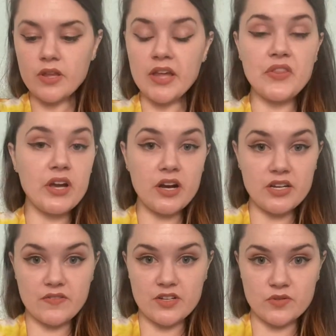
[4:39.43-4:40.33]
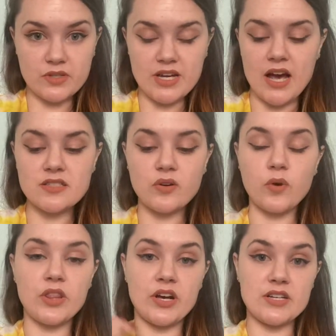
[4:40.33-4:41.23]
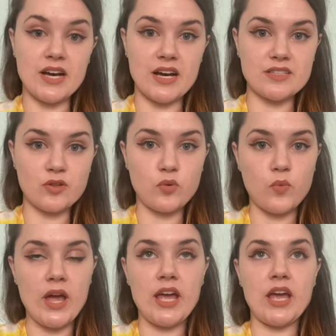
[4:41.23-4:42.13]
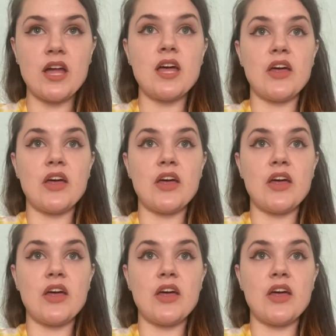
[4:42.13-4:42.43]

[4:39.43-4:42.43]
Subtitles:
their individual task or their task the way